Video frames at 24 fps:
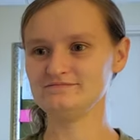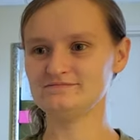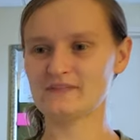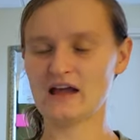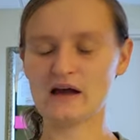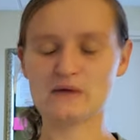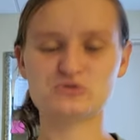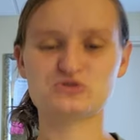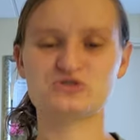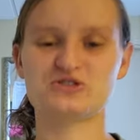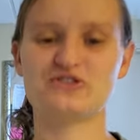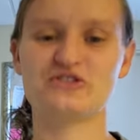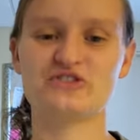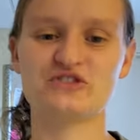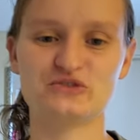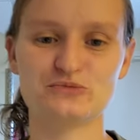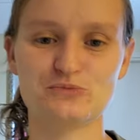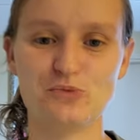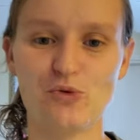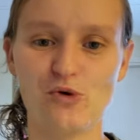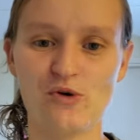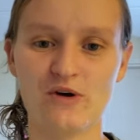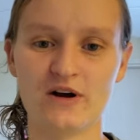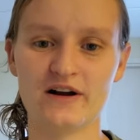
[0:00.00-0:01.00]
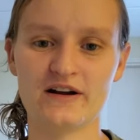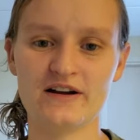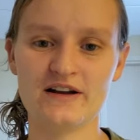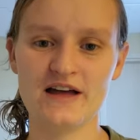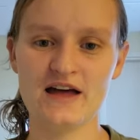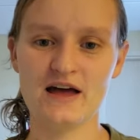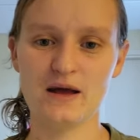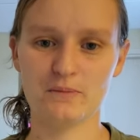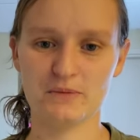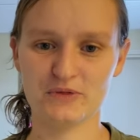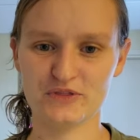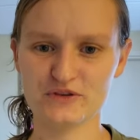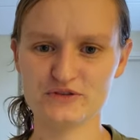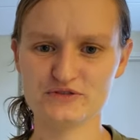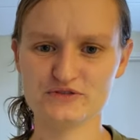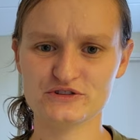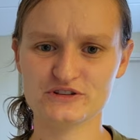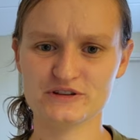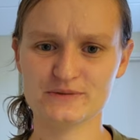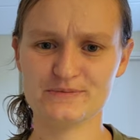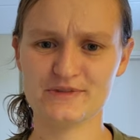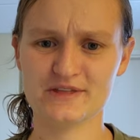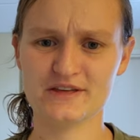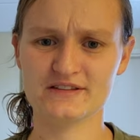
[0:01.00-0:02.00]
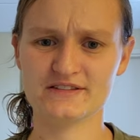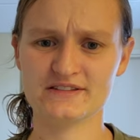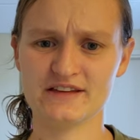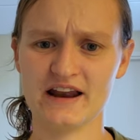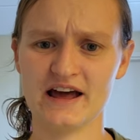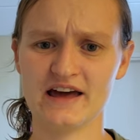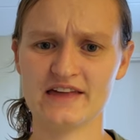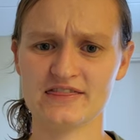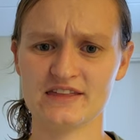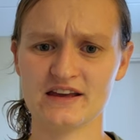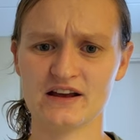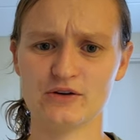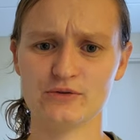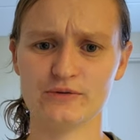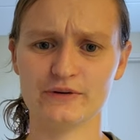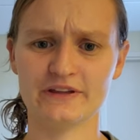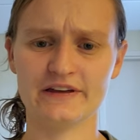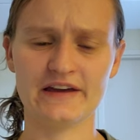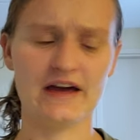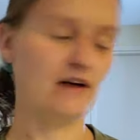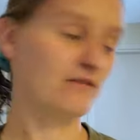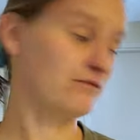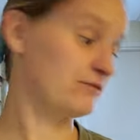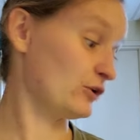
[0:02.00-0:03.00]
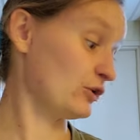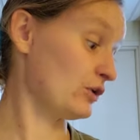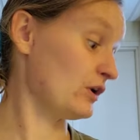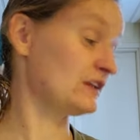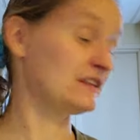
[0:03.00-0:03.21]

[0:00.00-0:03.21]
I'm sure there's more, but those are some things that I think are really helpful.